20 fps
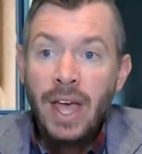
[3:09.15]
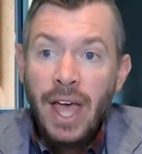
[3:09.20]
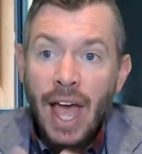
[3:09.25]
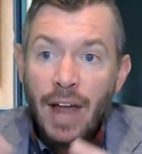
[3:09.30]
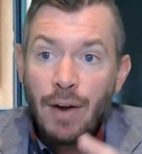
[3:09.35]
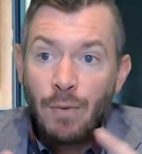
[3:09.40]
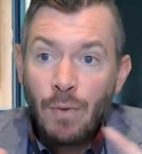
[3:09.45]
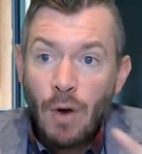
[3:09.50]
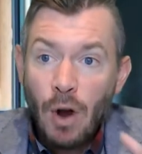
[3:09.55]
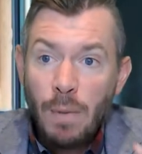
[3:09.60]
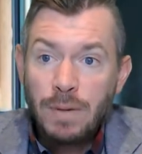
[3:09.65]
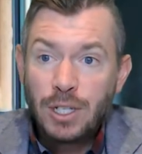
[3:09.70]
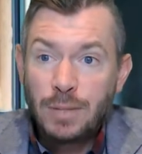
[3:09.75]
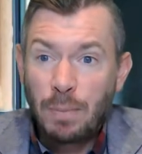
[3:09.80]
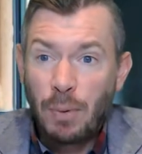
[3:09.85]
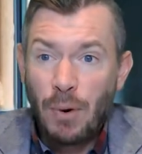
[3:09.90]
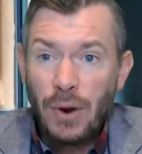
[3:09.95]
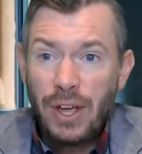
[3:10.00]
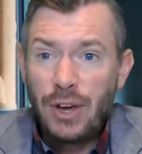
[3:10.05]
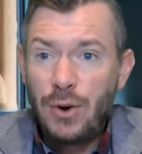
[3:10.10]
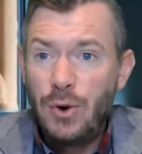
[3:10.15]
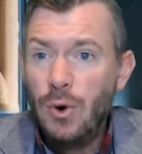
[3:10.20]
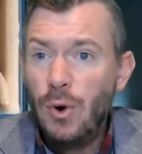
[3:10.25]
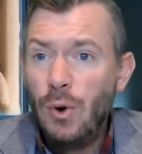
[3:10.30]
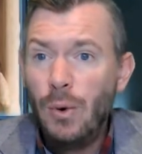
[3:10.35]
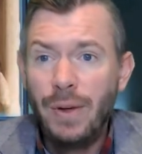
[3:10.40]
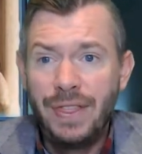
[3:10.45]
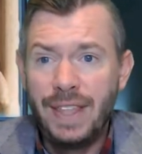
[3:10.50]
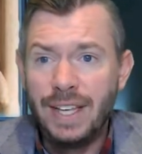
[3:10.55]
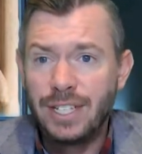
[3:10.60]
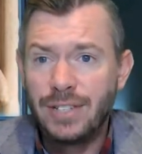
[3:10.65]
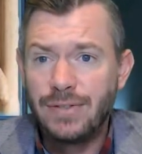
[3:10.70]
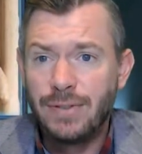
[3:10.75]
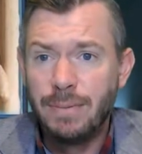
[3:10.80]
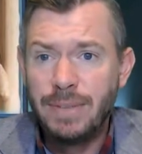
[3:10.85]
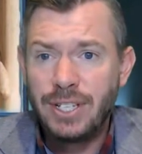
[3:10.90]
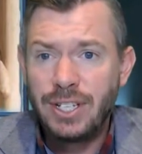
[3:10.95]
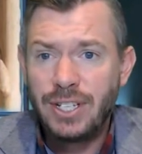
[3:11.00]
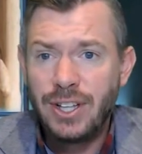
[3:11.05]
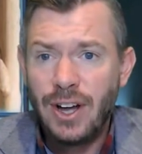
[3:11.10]
And Rome was pretty cool with this from
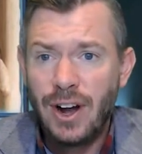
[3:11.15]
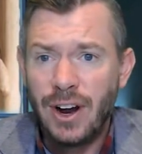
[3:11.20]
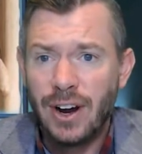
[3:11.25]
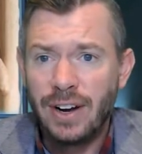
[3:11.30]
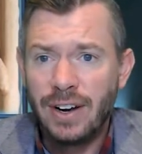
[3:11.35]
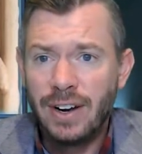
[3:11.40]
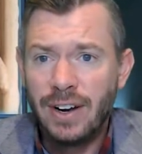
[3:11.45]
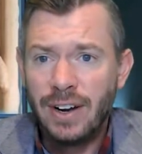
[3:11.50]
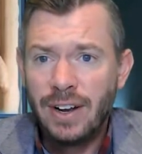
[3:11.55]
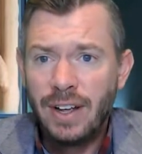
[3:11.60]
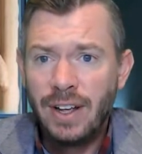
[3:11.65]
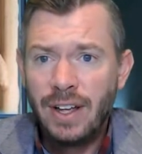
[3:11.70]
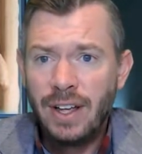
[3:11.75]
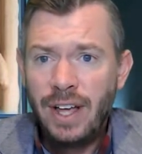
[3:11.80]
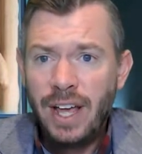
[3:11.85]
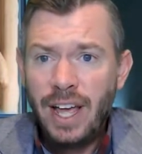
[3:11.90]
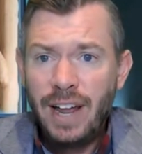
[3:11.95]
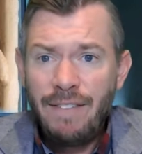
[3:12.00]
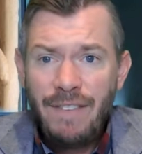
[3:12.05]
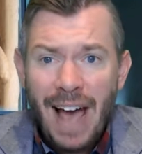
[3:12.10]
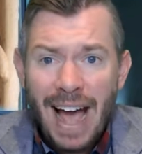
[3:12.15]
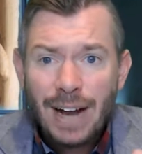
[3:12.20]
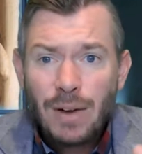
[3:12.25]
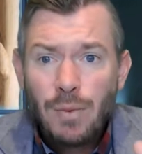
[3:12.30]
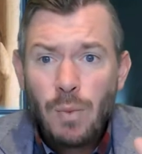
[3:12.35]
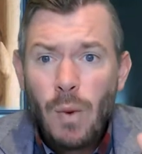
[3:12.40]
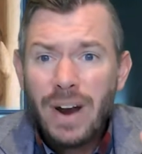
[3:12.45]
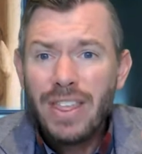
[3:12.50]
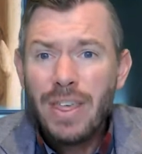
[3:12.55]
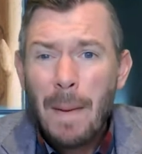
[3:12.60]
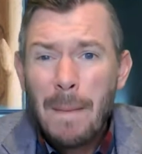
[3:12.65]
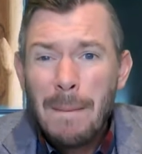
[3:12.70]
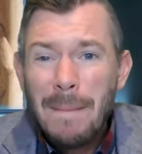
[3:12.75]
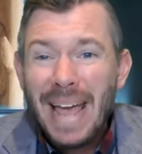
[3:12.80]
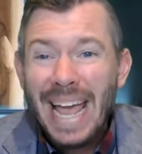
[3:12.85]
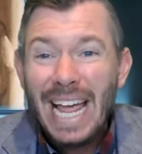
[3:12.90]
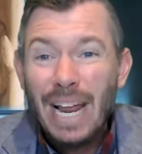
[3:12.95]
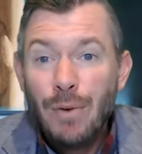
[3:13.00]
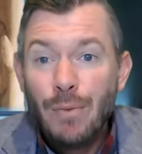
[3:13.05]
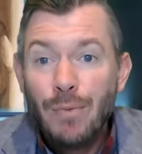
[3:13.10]
the start. In fact, one of the
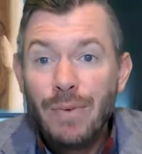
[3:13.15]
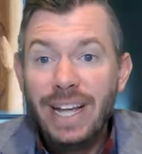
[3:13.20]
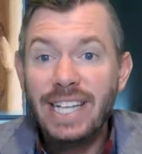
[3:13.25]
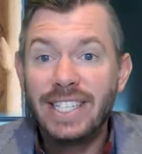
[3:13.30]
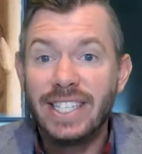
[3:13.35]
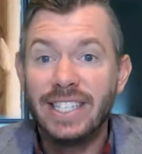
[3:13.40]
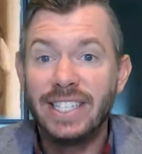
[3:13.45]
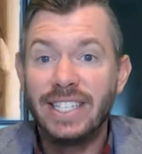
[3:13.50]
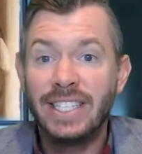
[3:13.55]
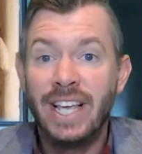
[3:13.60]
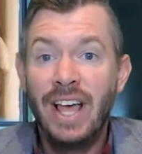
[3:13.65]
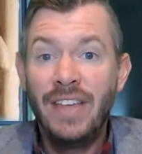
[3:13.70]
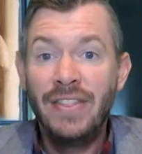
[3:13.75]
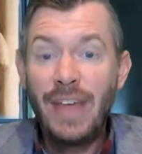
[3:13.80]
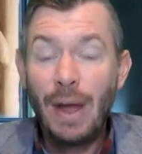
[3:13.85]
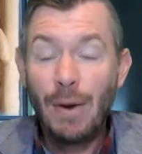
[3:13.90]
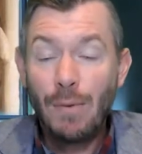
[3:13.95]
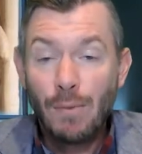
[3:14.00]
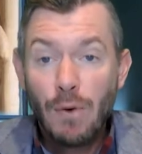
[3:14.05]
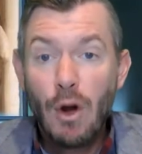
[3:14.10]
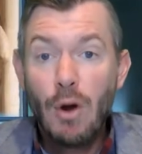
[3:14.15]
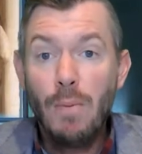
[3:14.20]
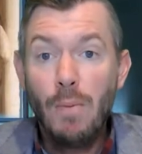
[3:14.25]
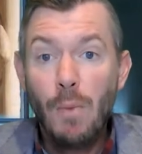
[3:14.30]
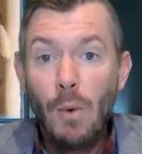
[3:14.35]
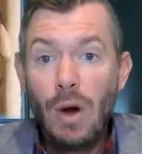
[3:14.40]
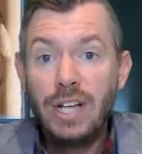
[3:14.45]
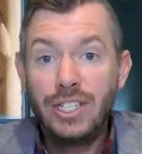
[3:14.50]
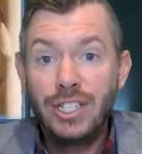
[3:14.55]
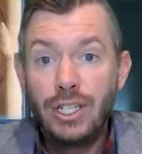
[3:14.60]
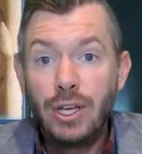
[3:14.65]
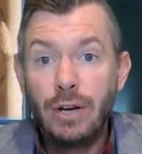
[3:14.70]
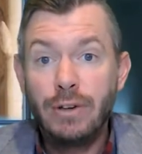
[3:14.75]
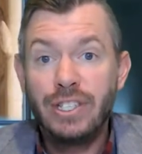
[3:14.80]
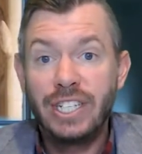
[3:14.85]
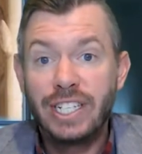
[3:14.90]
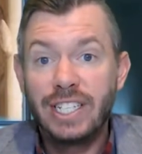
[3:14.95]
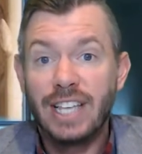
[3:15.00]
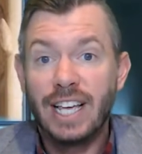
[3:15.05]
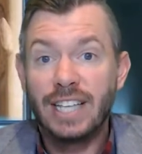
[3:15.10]
main reasons that Rome was so
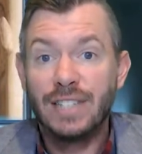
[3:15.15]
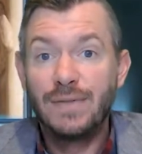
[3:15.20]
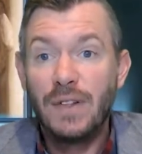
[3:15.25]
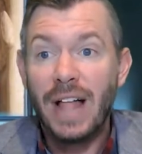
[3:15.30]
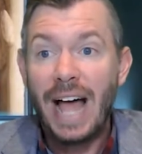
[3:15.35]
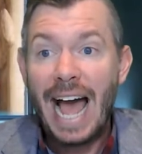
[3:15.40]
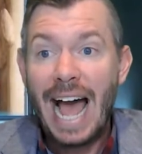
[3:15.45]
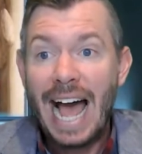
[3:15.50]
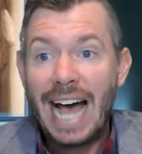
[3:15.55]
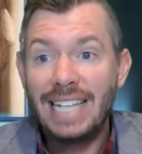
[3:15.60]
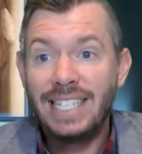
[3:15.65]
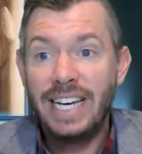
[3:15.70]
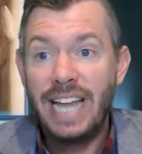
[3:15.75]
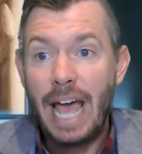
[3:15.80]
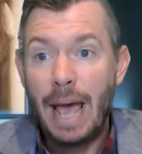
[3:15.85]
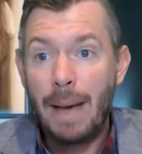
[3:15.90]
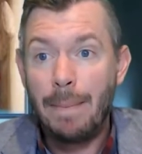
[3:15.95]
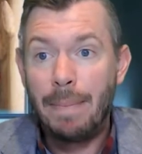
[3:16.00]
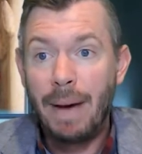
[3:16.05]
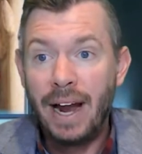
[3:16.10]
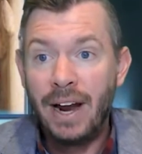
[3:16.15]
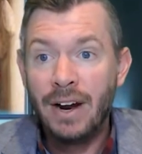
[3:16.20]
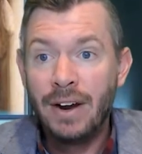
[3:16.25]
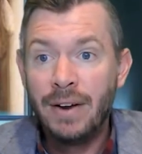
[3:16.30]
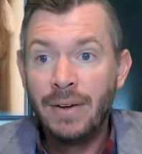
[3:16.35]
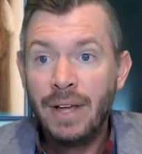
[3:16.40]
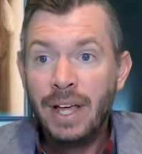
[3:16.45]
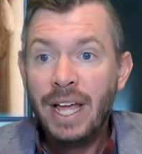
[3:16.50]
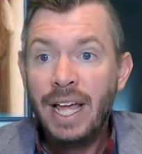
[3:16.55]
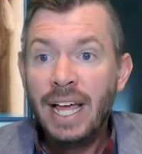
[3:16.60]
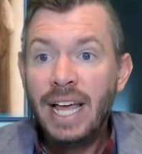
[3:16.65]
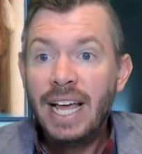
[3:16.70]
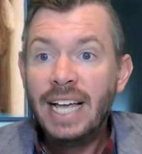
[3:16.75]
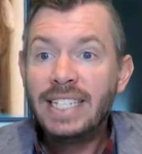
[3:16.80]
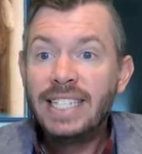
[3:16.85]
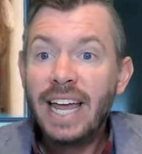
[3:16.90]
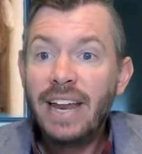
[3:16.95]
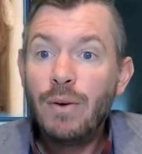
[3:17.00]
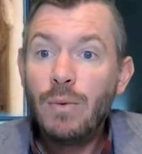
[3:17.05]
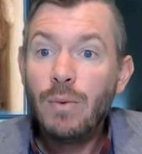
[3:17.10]
successful as an empire is
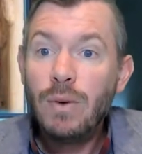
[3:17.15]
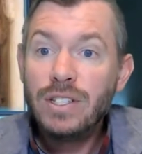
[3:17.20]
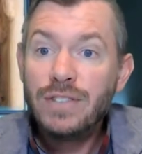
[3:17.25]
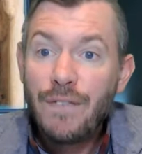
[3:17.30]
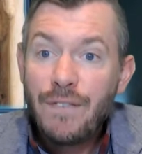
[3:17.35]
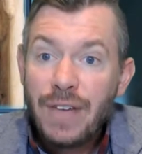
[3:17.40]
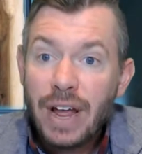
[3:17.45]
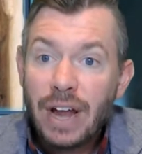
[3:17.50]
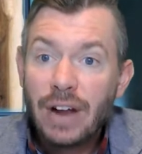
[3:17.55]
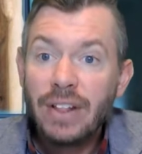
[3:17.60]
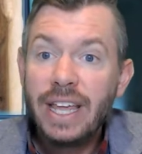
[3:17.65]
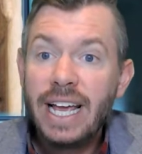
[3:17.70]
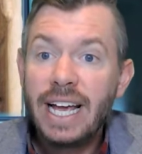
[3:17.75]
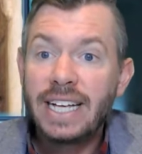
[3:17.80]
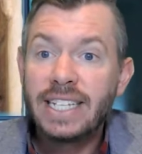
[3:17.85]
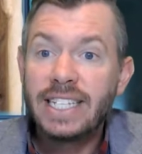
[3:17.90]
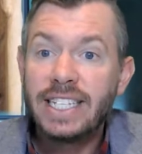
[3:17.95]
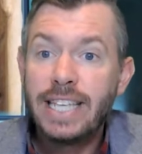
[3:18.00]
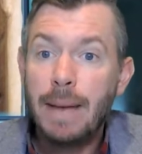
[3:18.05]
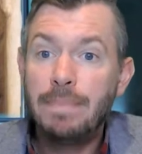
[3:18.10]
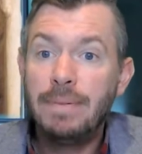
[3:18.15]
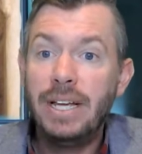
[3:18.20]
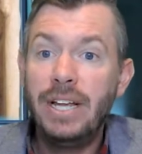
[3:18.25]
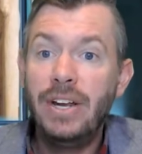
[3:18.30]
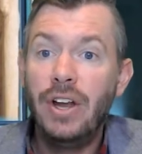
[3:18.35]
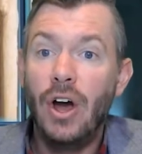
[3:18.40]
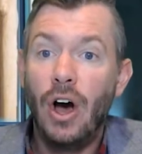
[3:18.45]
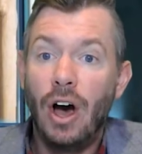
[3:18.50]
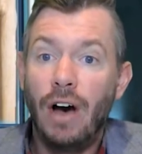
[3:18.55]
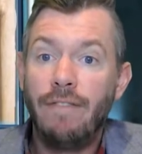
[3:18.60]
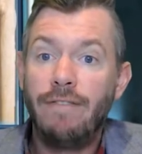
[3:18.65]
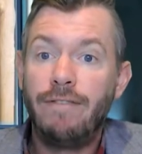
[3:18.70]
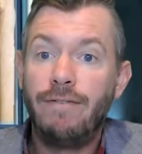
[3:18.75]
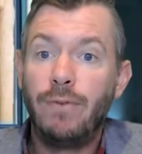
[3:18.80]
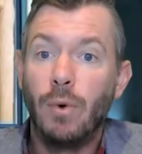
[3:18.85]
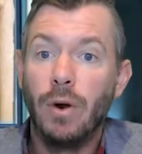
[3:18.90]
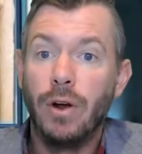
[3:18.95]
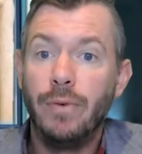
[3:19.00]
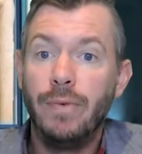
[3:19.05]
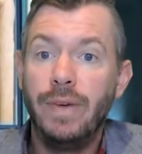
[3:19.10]
that it was fairly accepting of
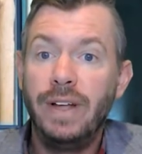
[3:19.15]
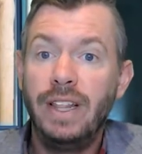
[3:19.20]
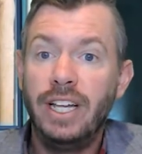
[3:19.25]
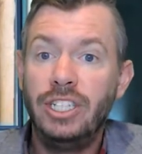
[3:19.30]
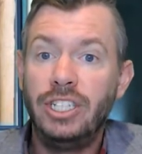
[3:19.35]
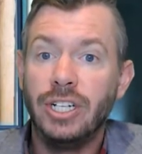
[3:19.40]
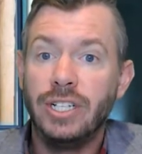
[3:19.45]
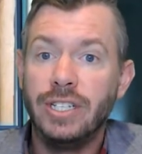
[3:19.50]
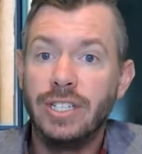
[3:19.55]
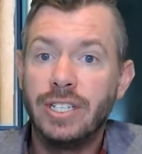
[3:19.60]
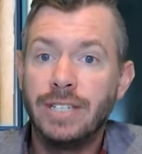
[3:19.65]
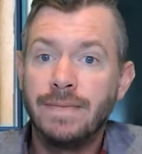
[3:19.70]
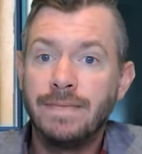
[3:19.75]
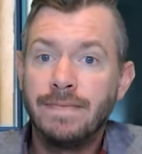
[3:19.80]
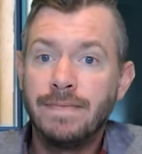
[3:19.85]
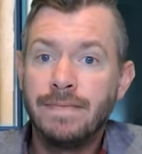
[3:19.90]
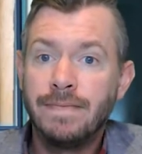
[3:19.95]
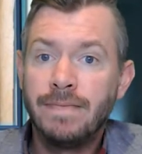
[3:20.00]
foreign religions.